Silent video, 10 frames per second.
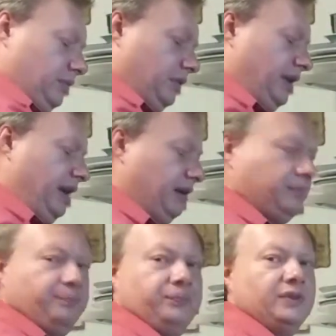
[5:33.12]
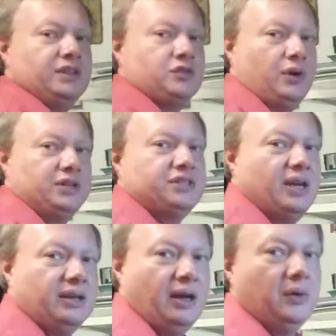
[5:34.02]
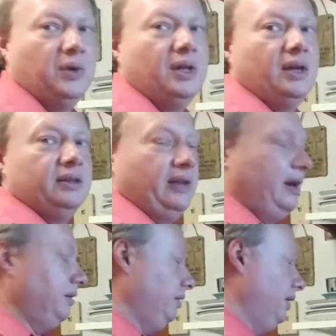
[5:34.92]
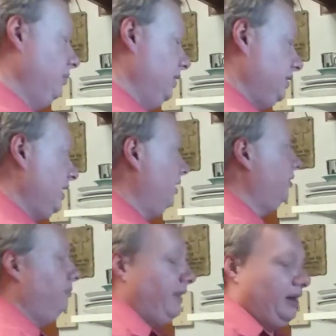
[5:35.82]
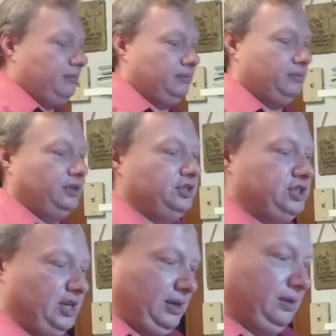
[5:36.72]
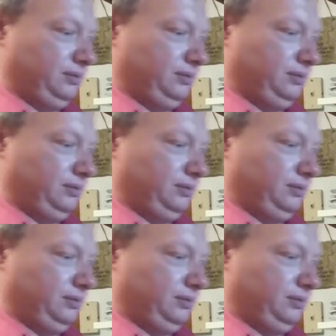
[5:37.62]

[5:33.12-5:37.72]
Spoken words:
Now, it's ready, set, go. Now, let me talk about the chicken.